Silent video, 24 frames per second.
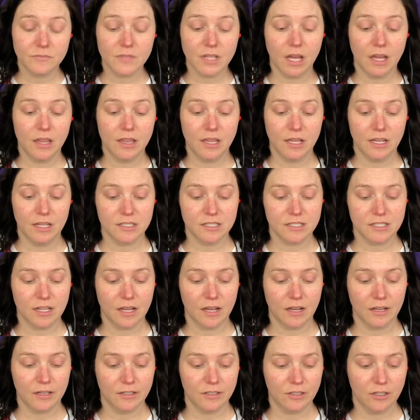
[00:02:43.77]
this,
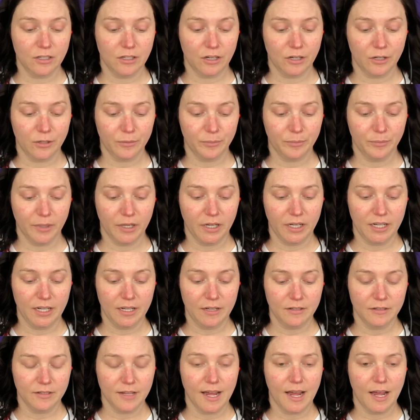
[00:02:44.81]
you know, putty
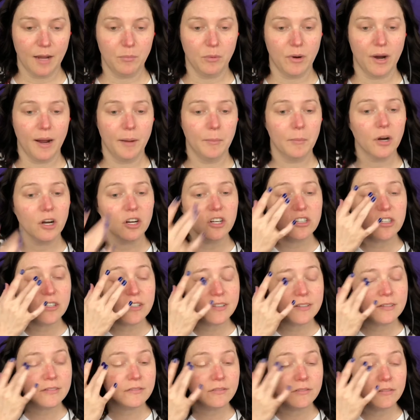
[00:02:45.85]
eye primer,
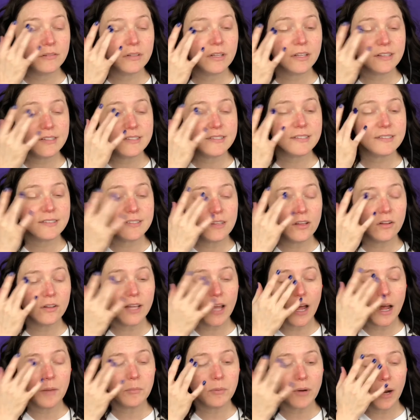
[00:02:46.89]
just because it's the only
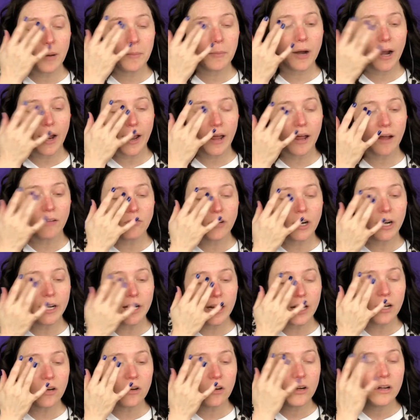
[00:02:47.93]
eye primer I have right
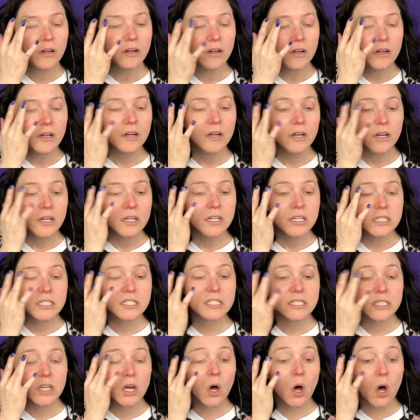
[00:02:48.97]
now.
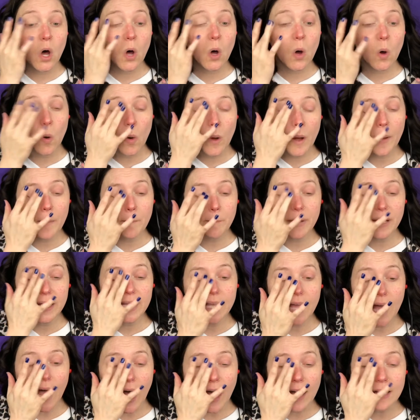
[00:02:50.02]
So, but
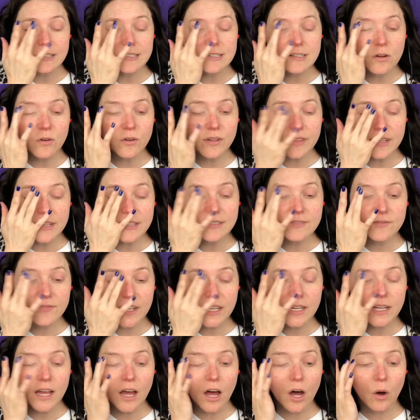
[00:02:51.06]
yeah, so in this
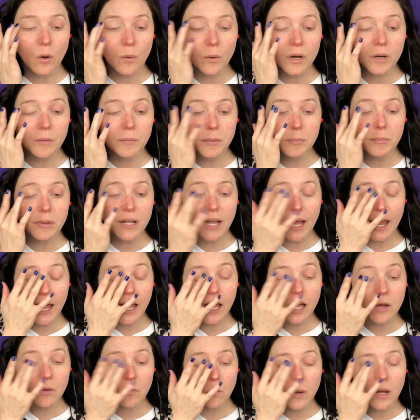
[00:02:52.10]
video, we're gonna be
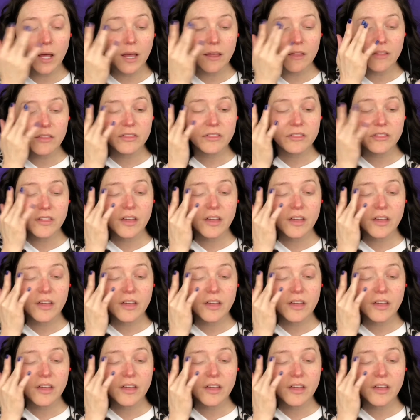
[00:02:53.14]
playing with,